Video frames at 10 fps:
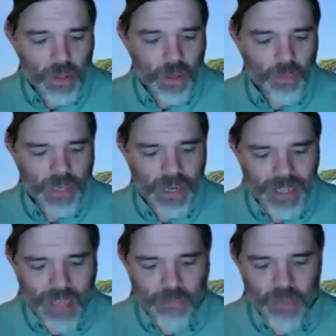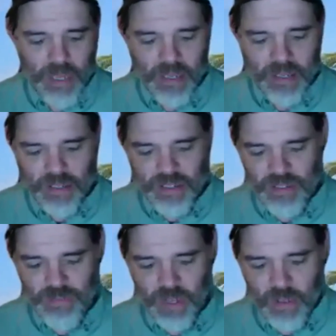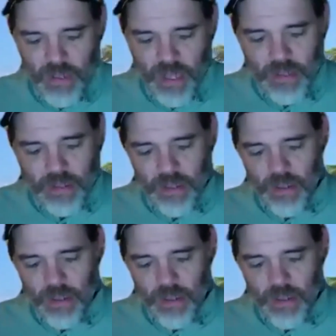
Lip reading: we kind of came in and it just felt like,